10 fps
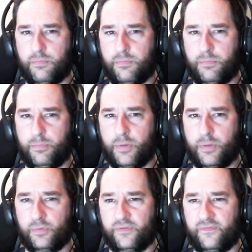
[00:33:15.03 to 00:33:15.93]

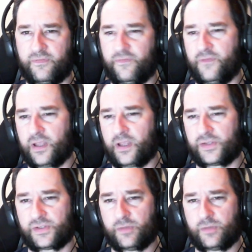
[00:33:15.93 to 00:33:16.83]
both
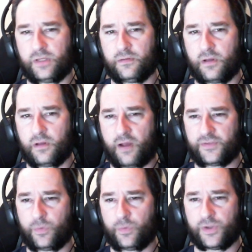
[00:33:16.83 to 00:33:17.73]
fixed. I mean, obviously
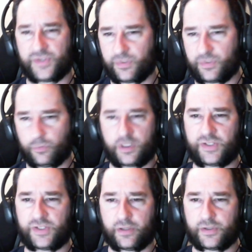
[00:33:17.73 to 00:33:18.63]
one's the rookie
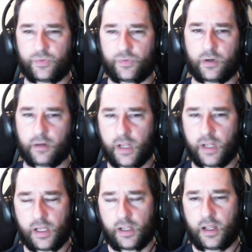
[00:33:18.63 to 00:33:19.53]
series where
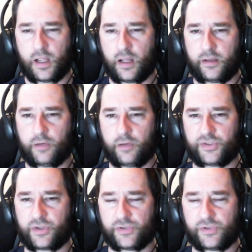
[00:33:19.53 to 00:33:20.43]
it just
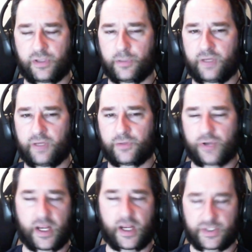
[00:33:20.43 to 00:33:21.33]
goes to three different
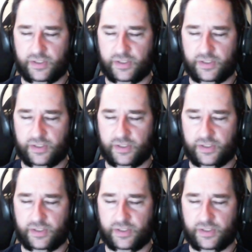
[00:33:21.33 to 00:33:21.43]
tracks,